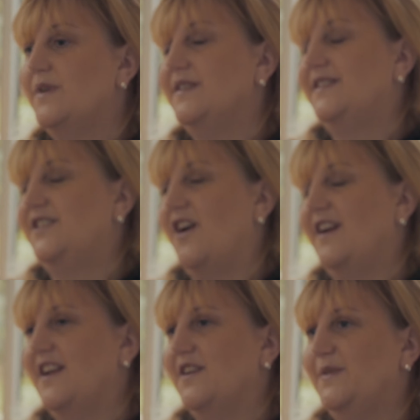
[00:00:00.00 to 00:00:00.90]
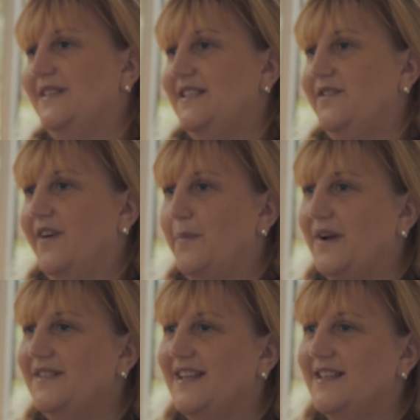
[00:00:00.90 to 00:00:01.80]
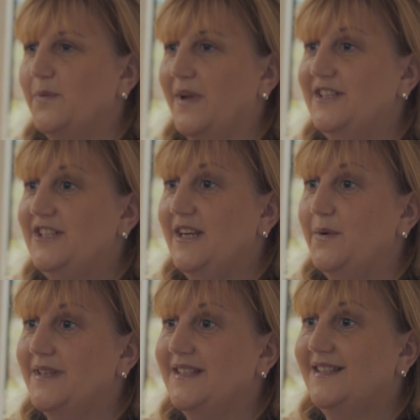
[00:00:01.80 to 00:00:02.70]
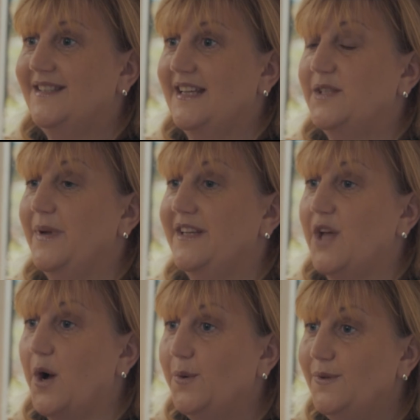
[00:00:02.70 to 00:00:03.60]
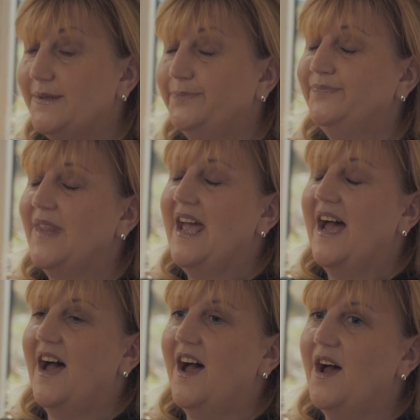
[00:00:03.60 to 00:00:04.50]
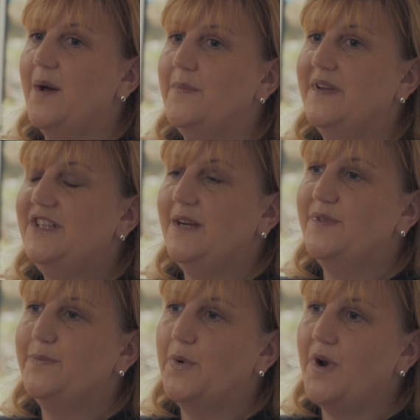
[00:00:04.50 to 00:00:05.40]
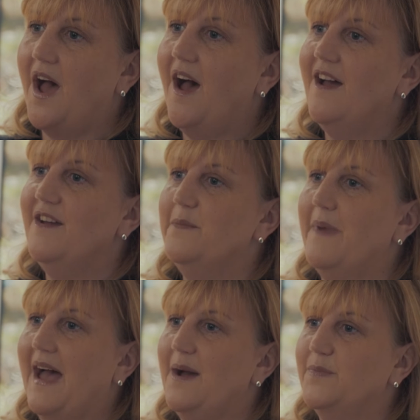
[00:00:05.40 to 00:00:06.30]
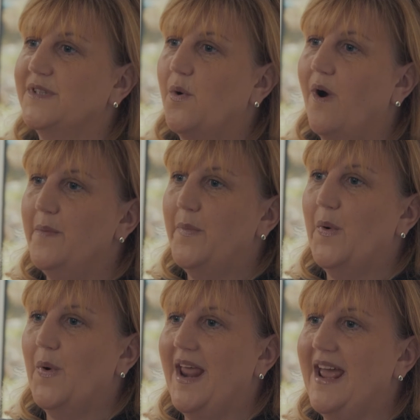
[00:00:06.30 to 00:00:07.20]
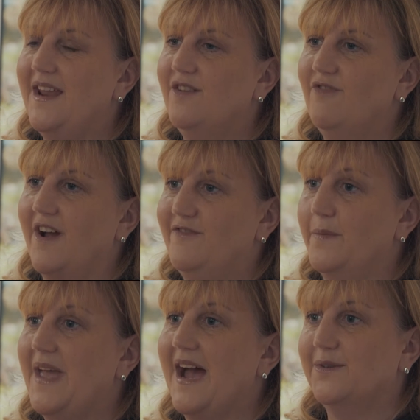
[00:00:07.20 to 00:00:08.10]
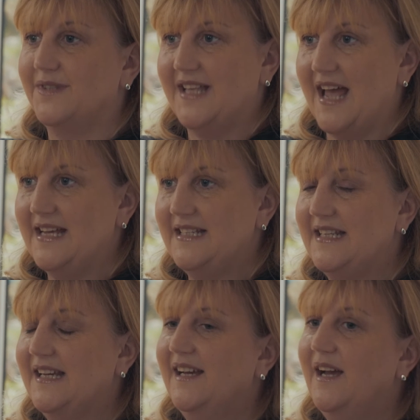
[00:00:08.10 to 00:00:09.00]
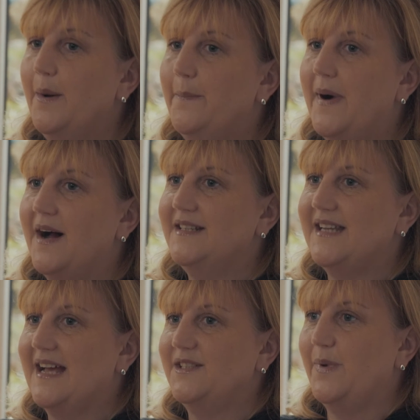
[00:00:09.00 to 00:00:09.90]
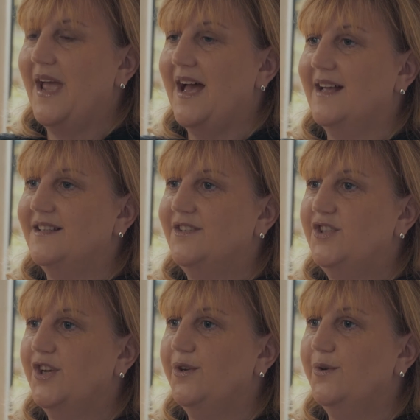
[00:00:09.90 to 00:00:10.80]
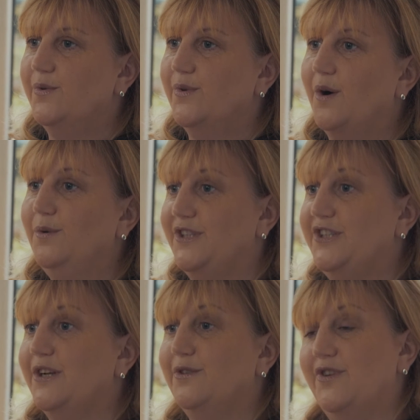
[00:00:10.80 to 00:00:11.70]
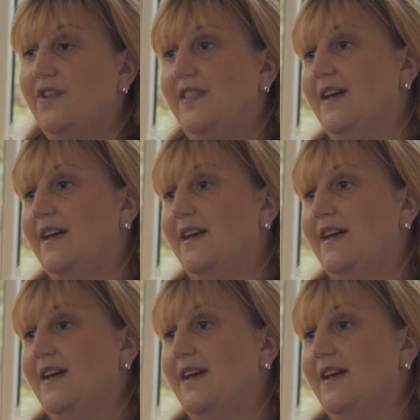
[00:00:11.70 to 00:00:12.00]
was diagnosed with cystic fibrosis when she was 6 weeks old. She was born at home and was quite poorly right from the outset, but as we had 2 older children